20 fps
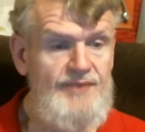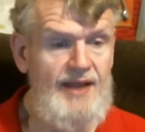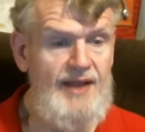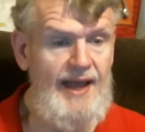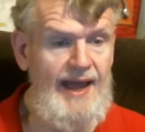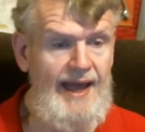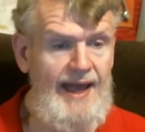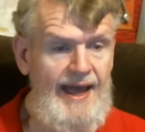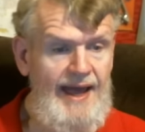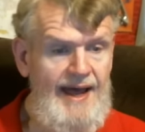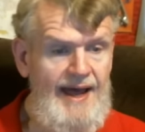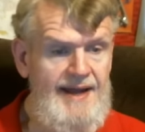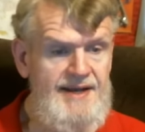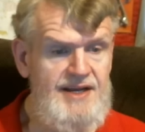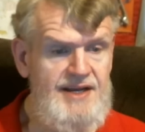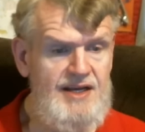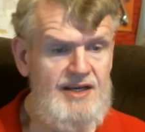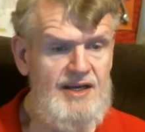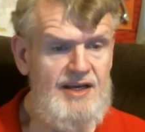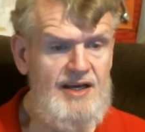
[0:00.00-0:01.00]

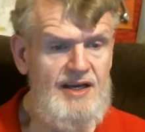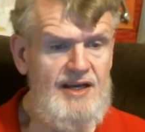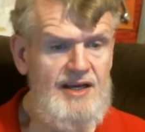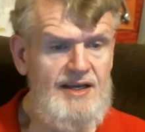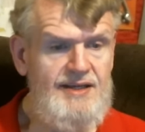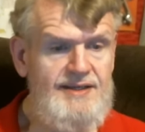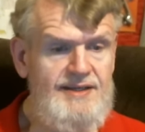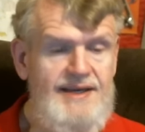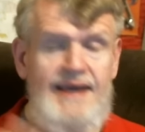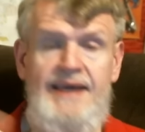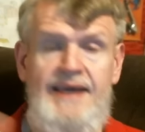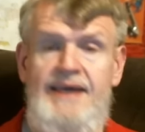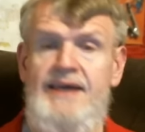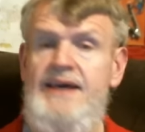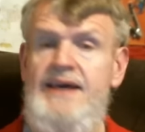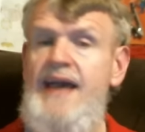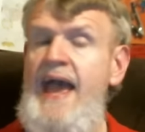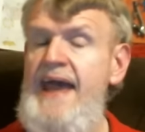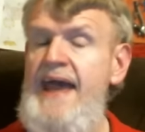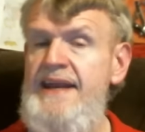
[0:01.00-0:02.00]
And King
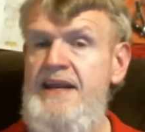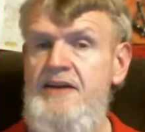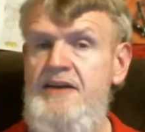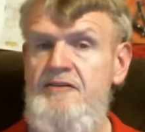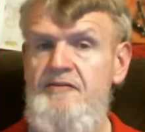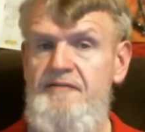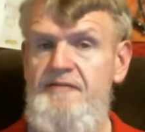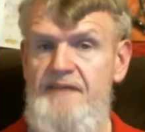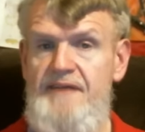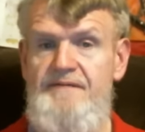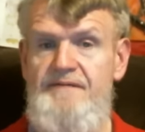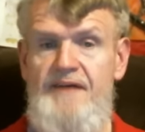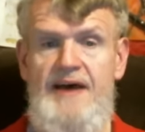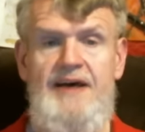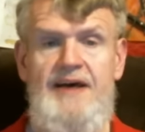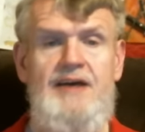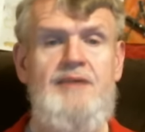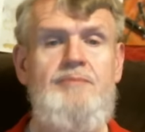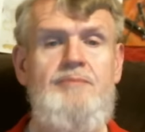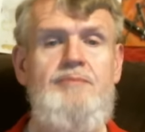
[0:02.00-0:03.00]
Canon
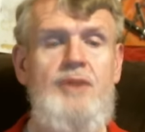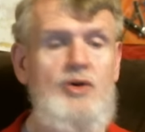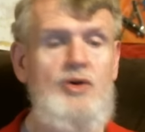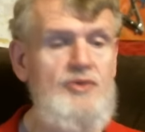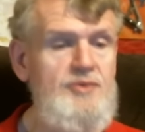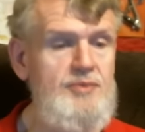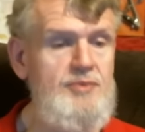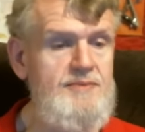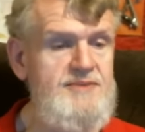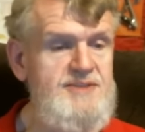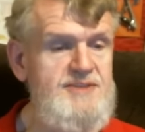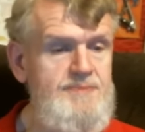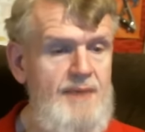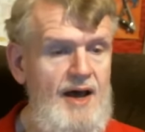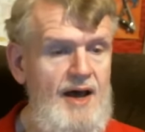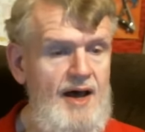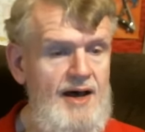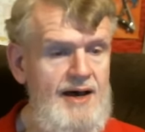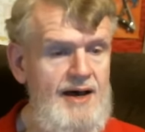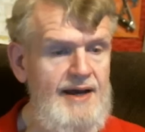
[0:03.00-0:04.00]
FIFA, both
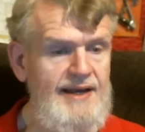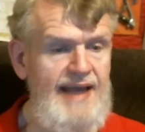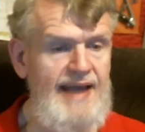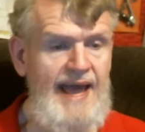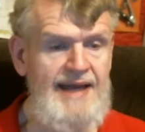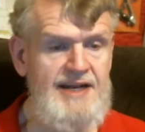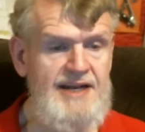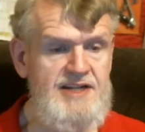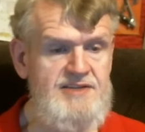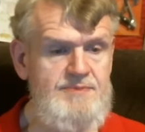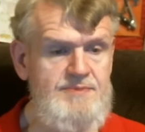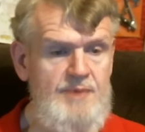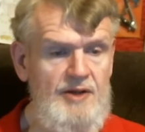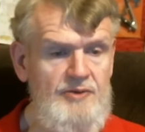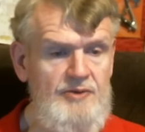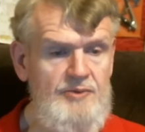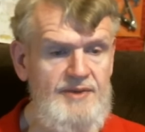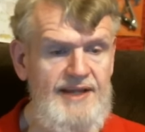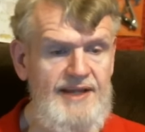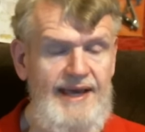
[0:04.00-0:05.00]
uh, Canon spelled
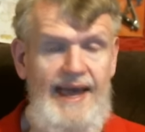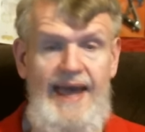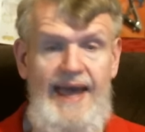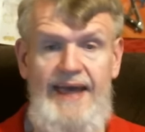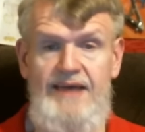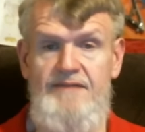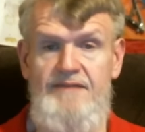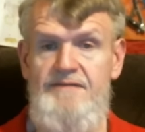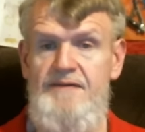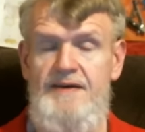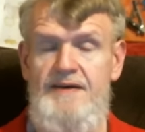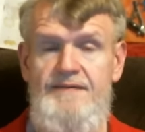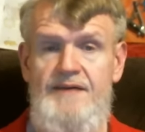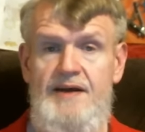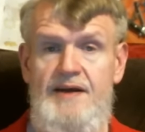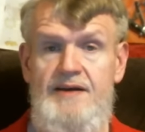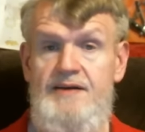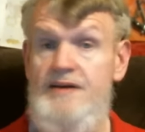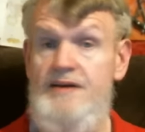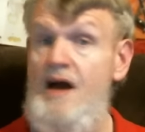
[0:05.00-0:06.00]
with a K,
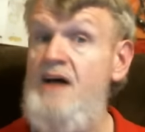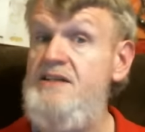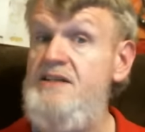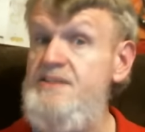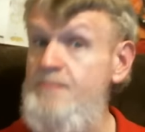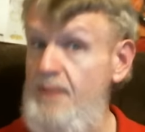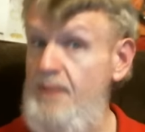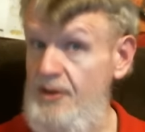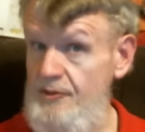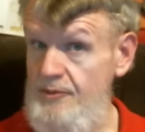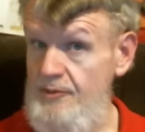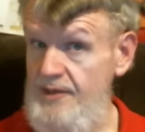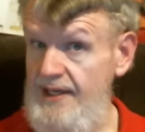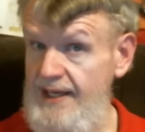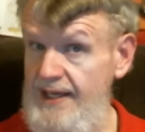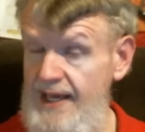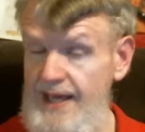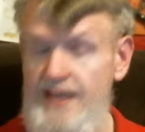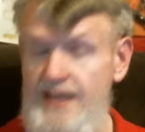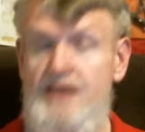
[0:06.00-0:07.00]
FIFA not spelled with a
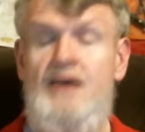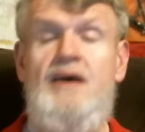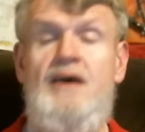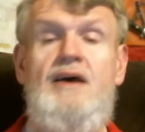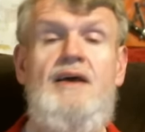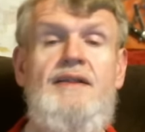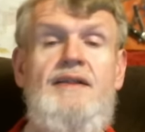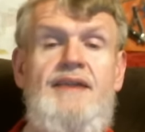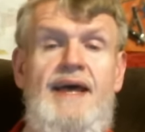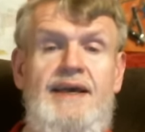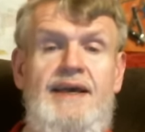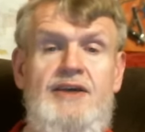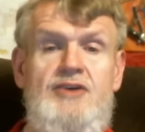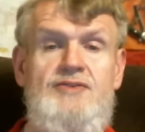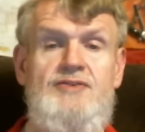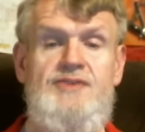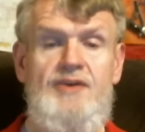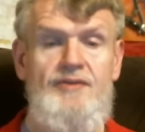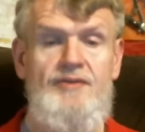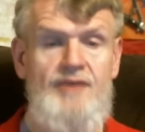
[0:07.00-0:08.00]
K. Thank you
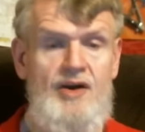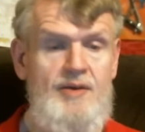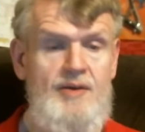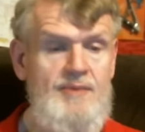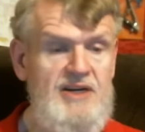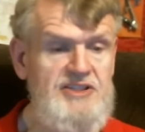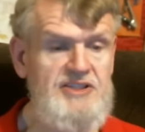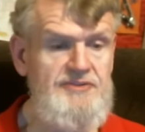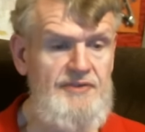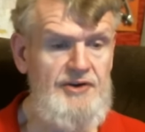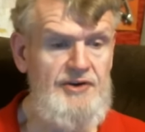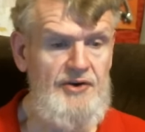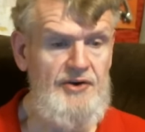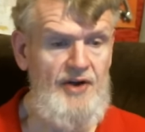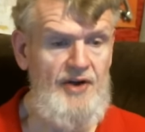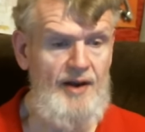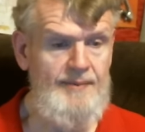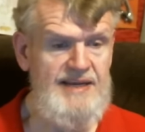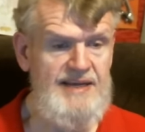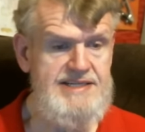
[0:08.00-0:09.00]
so very much for your
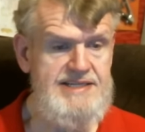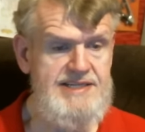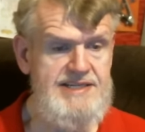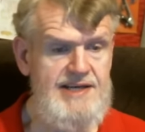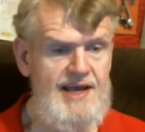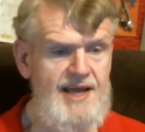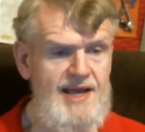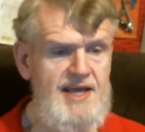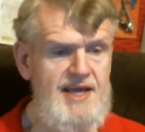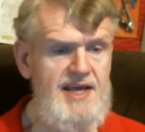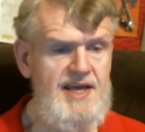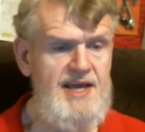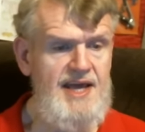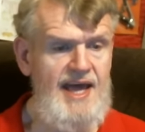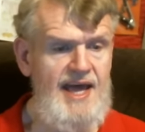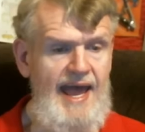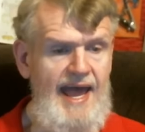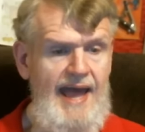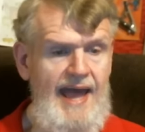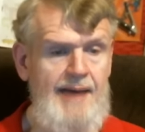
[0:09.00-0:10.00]
comments.
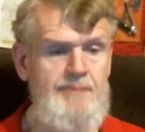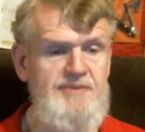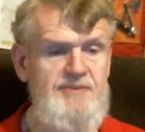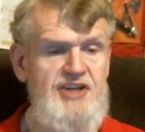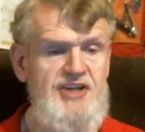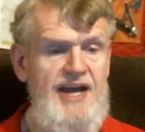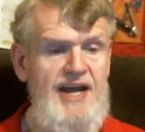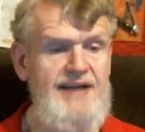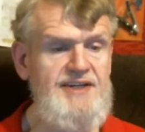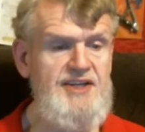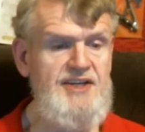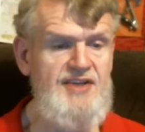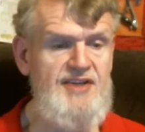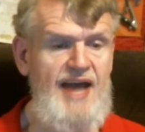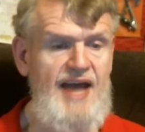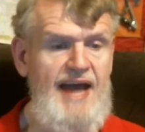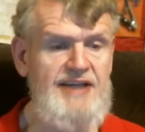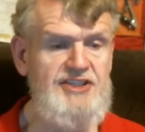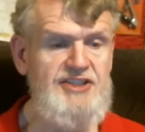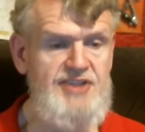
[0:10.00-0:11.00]
Abject
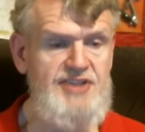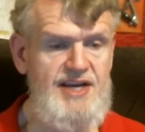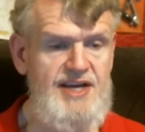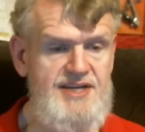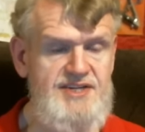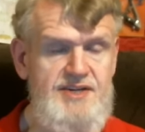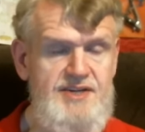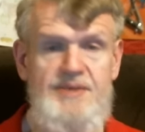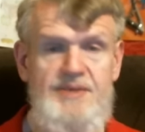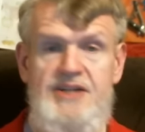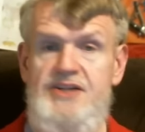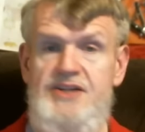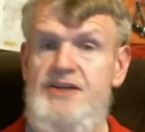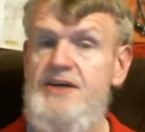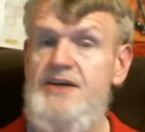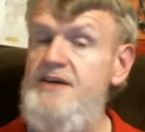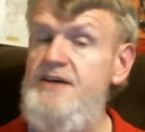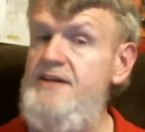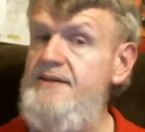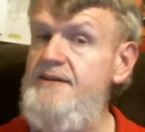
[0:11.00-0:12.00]
Dash Testament,
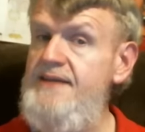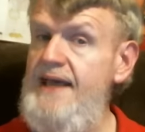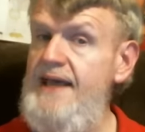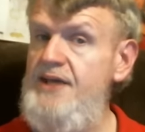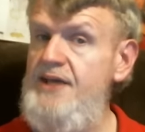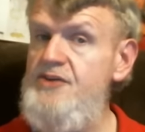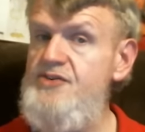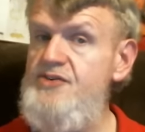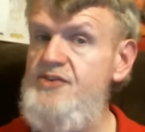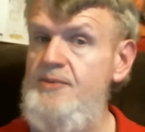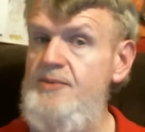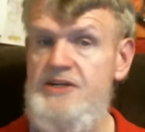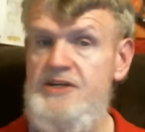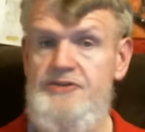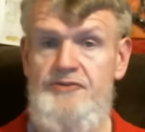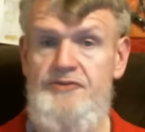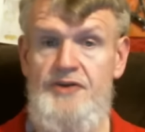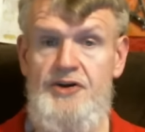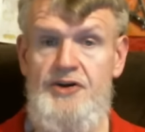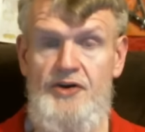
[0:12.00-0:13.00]
thank you so much
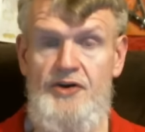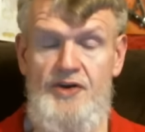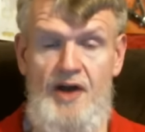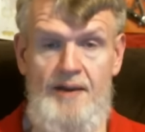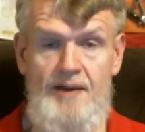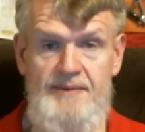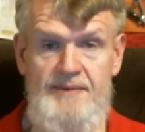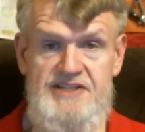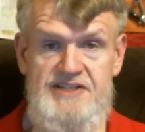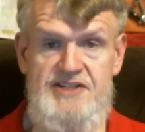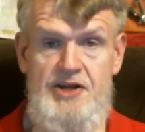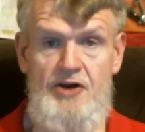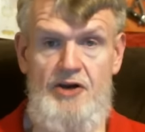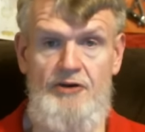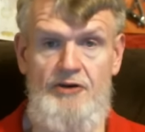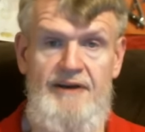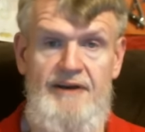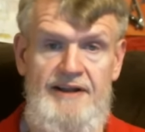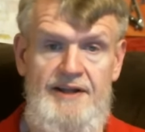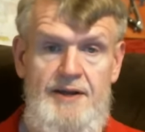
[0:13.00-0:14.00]
for your comments. They are
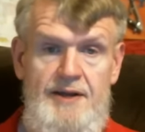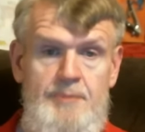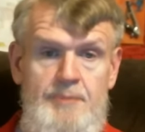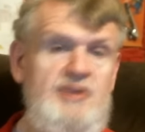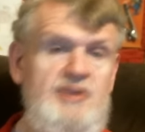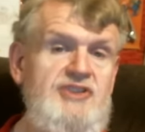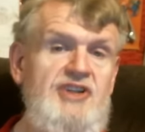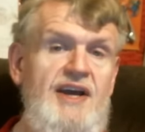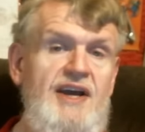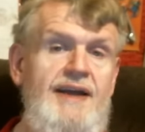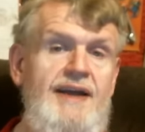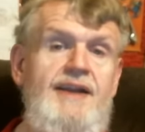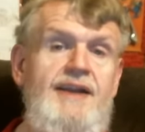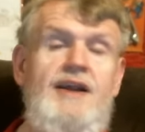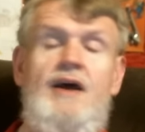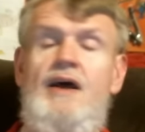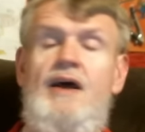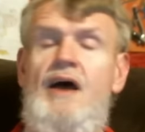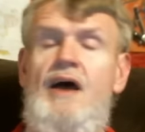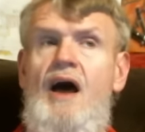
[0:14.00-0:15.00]
greatly appreciated.
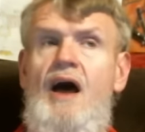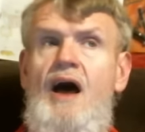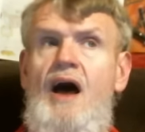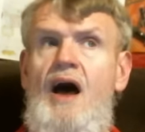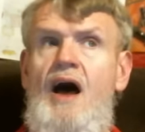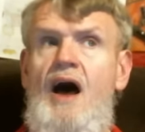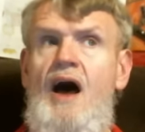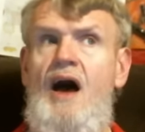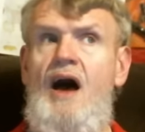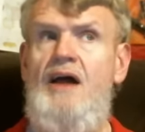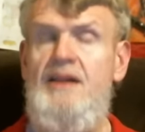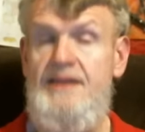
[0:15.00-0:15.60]
At